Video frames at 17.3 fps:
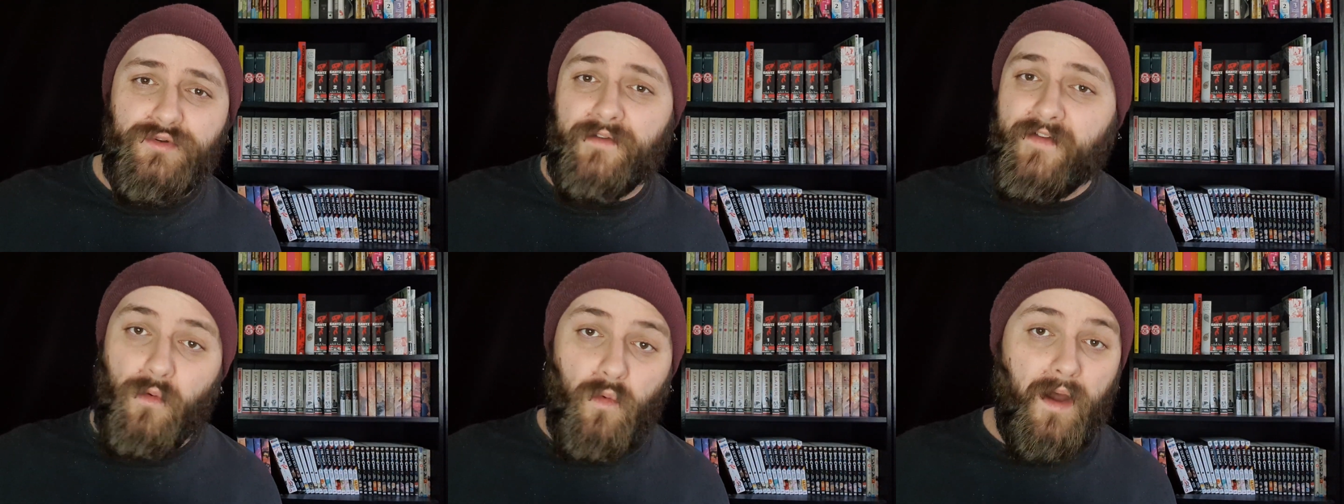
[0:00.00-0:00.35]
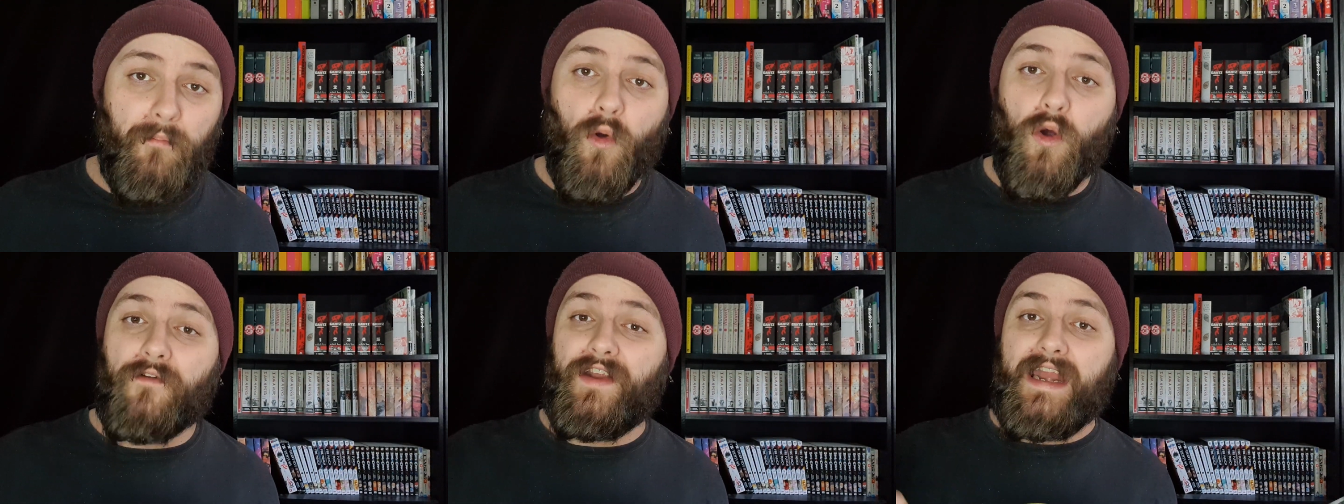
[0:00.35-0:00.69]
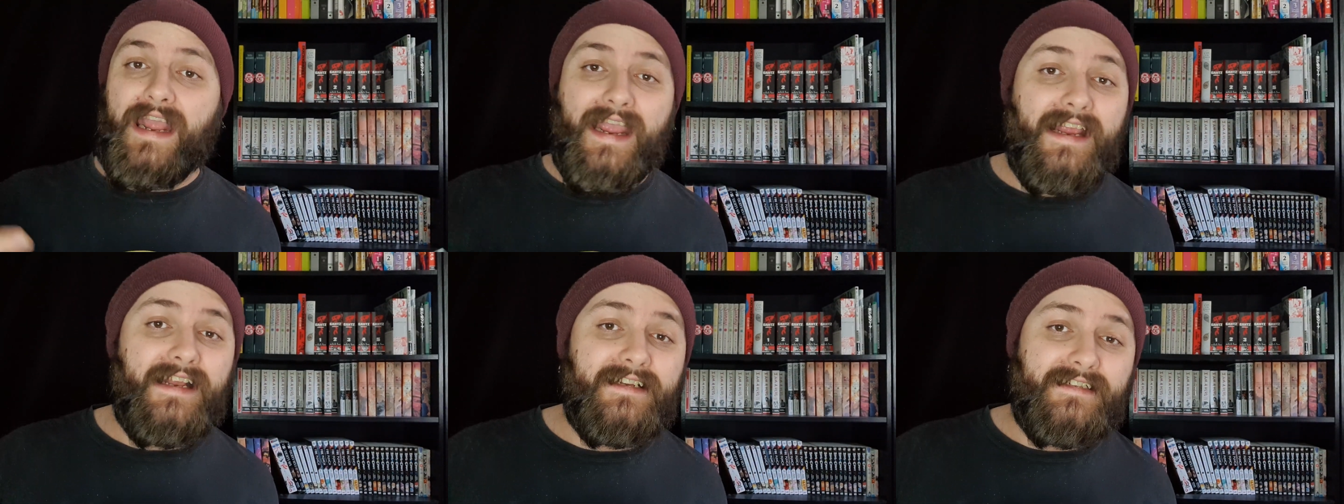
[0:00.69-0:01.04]
If you want more of an
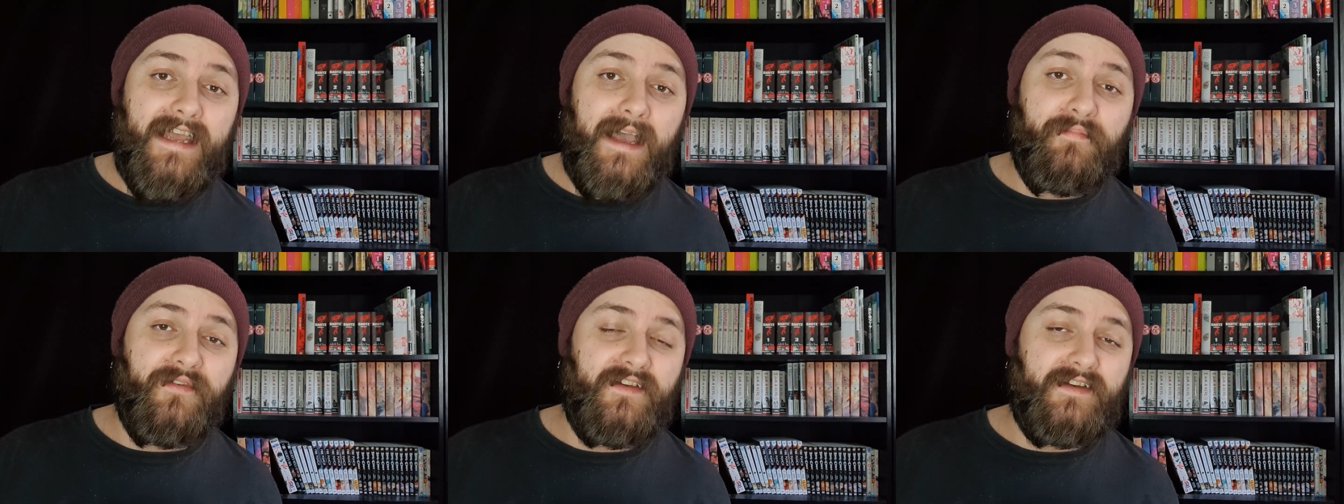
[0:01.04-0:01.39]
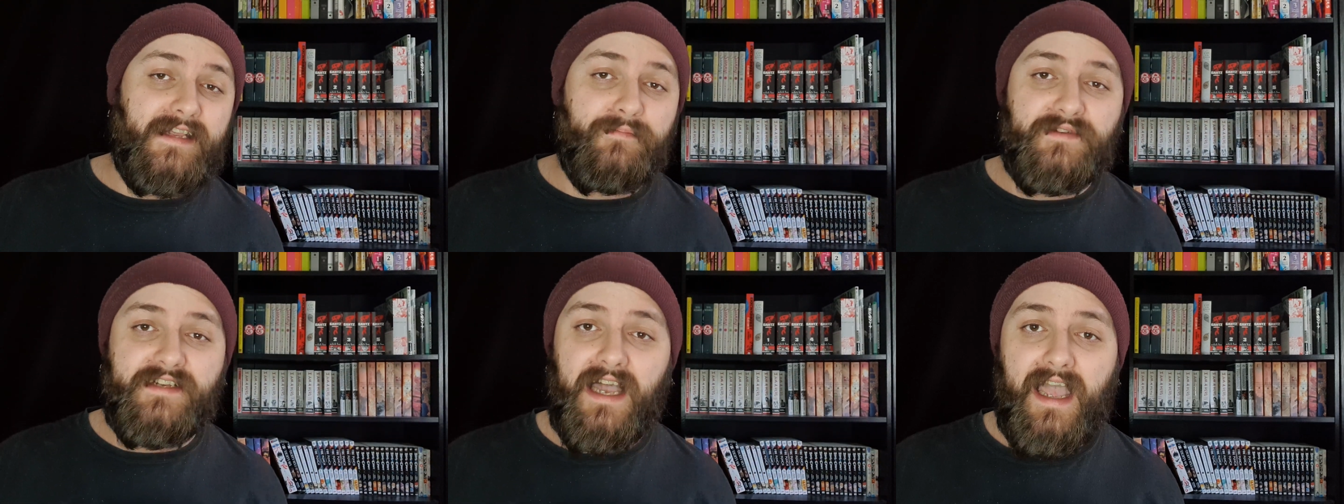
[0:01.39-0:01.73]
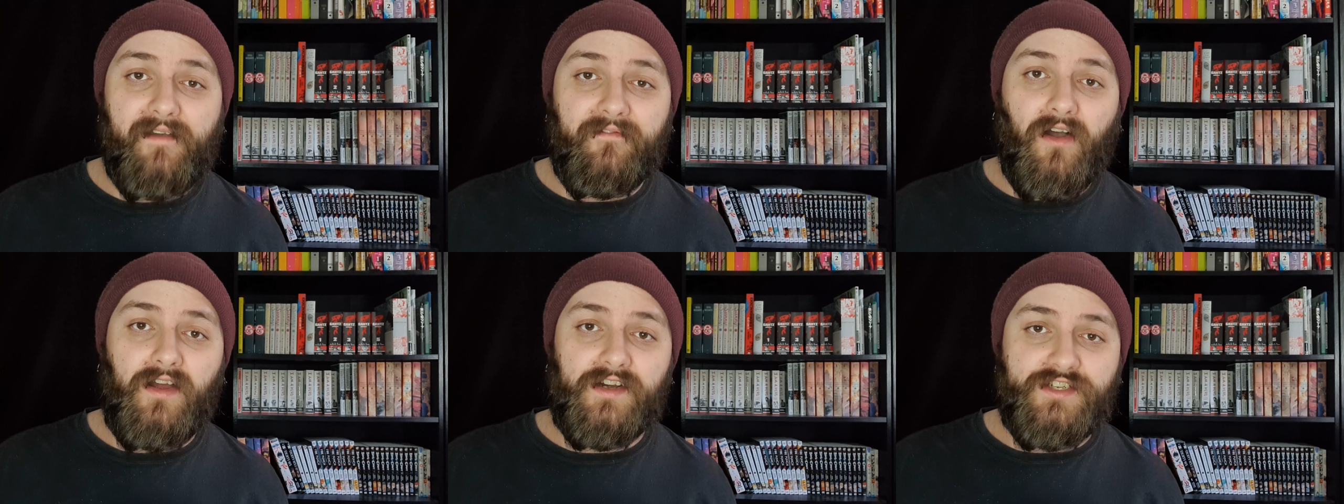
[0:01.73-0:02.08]
in-depth deep
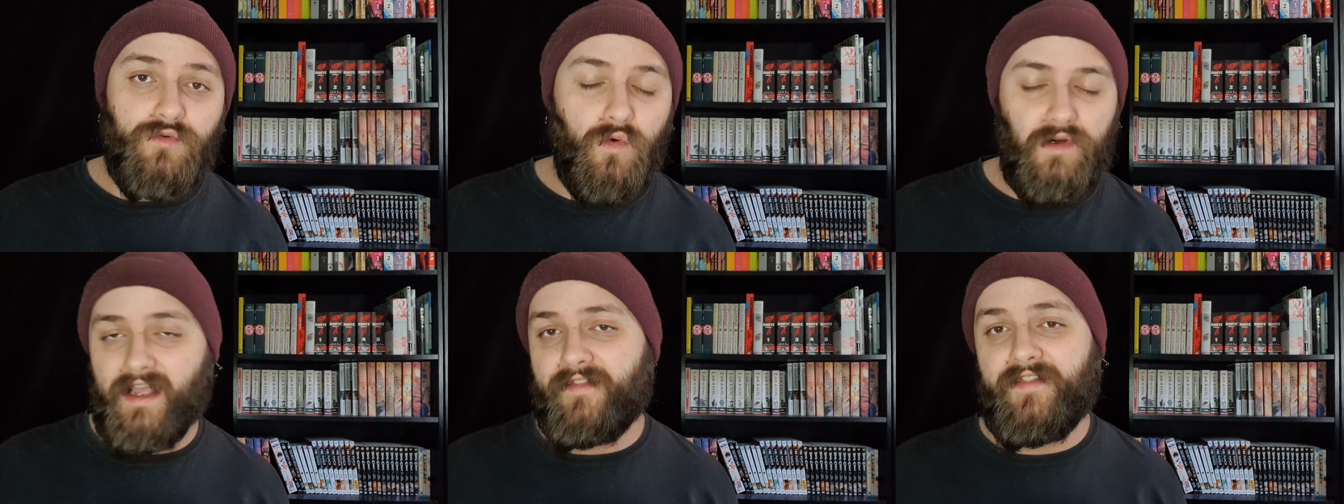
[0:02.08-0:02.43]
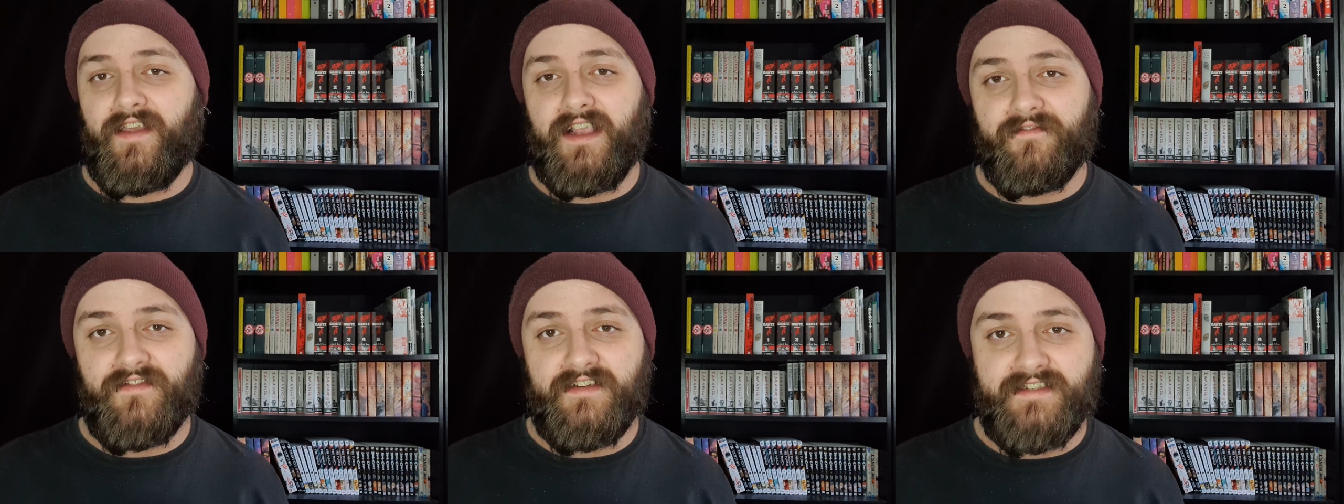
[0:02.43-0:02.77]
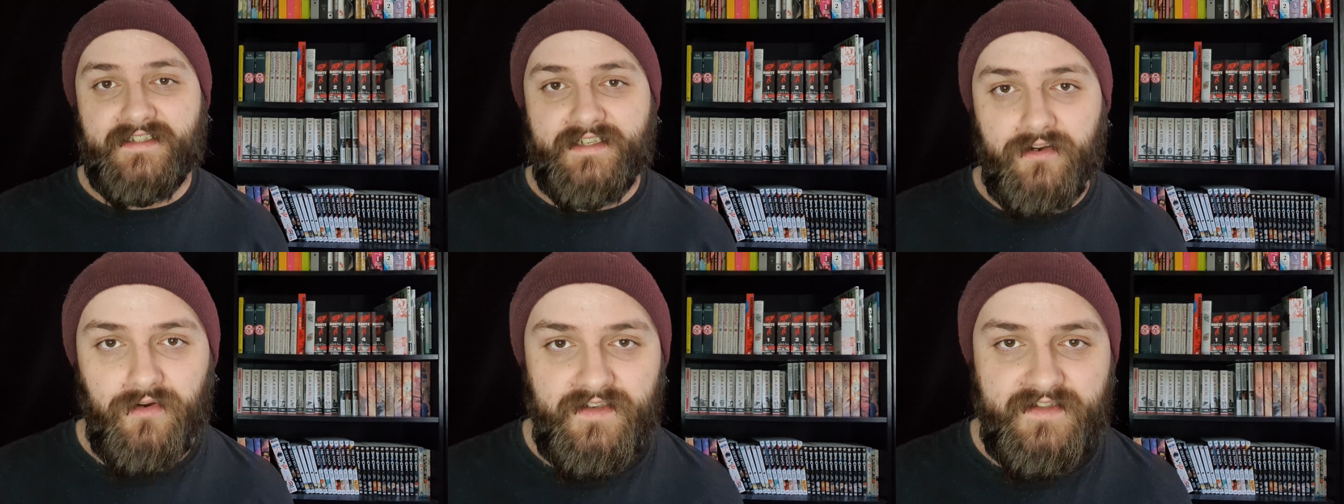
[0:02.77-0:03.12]
dive onto what I think of this
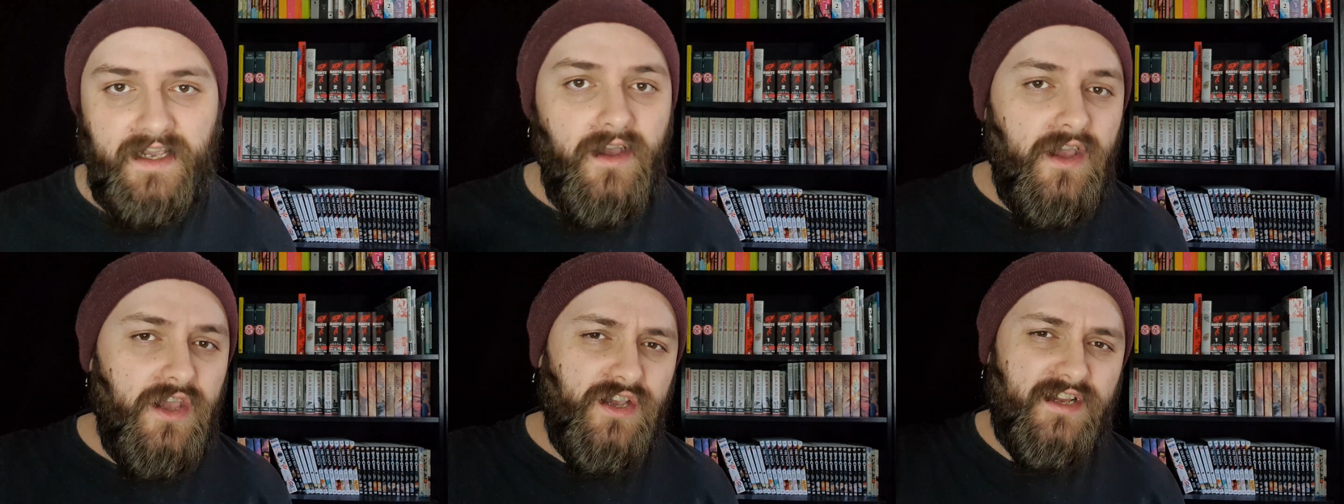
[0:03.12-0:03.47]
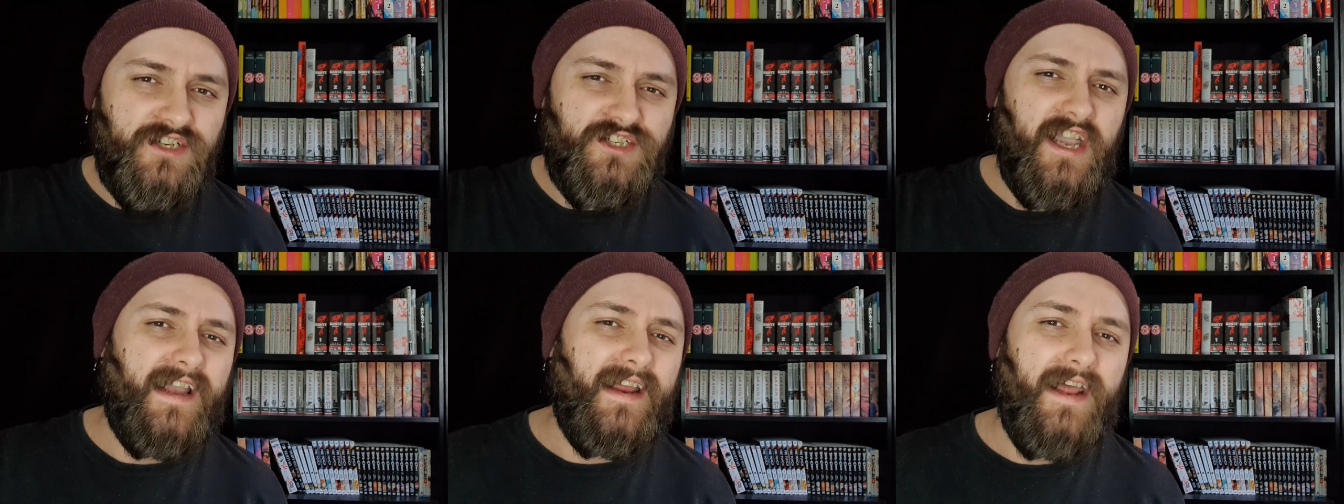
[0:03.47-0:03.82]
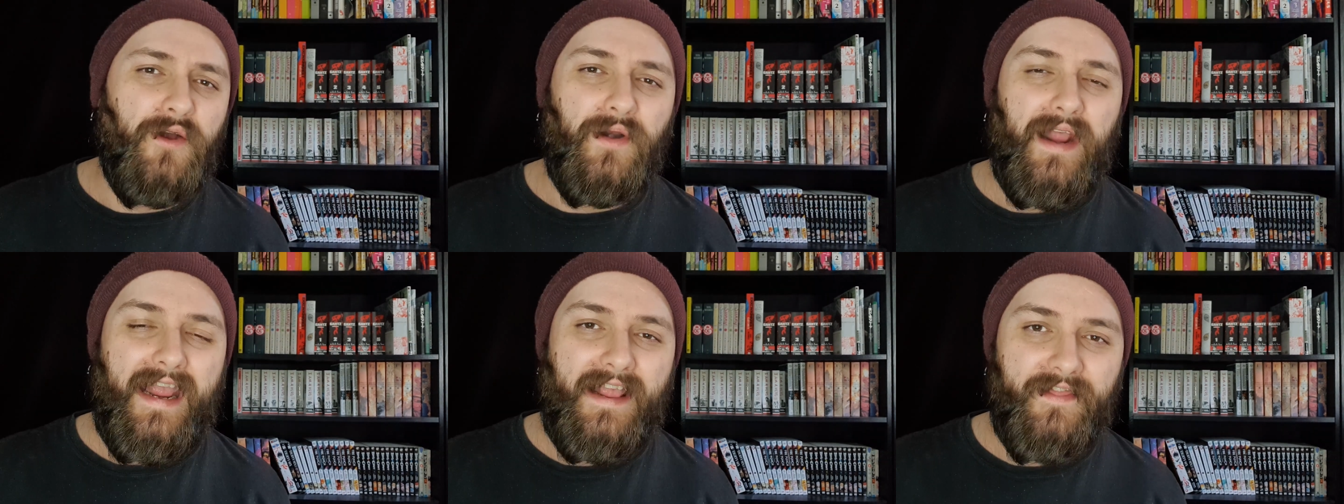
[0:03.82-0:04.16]
series, you can check it
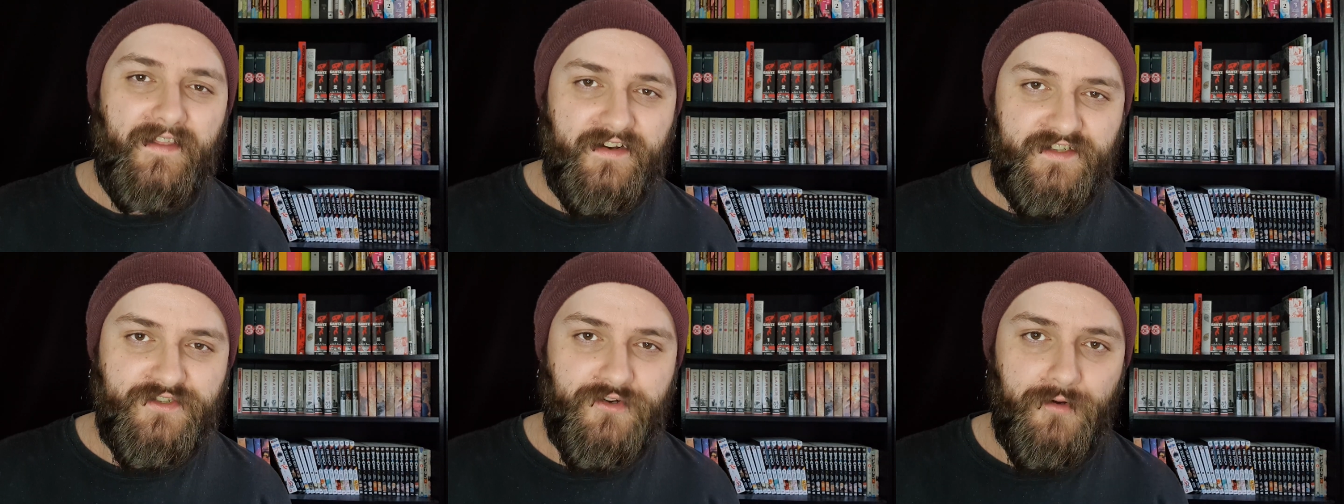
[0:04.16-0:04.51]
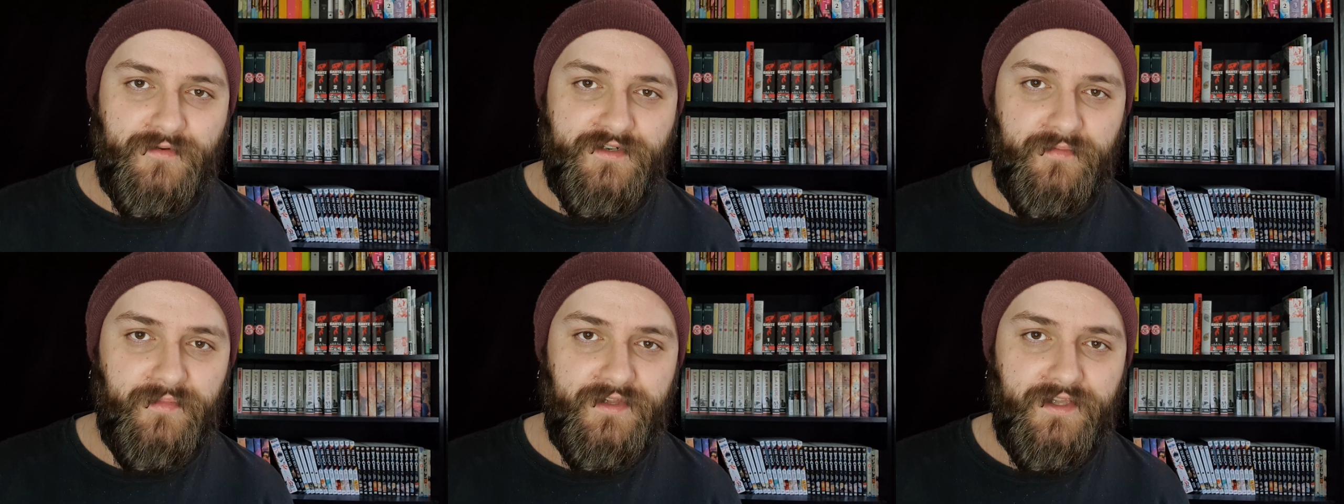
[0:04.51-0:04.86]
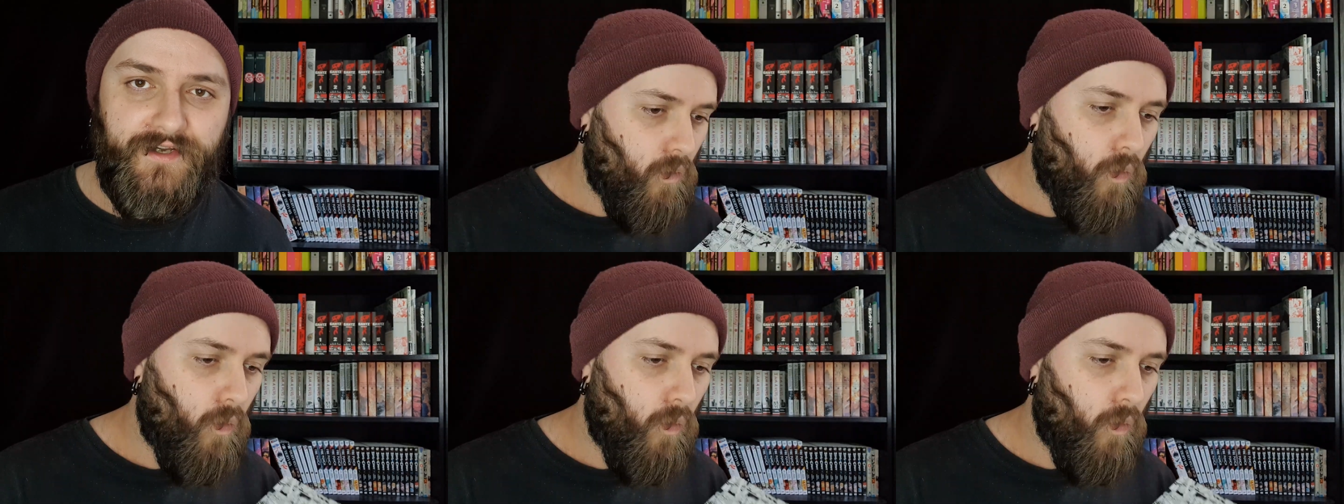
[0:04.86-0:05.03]
out in the description below.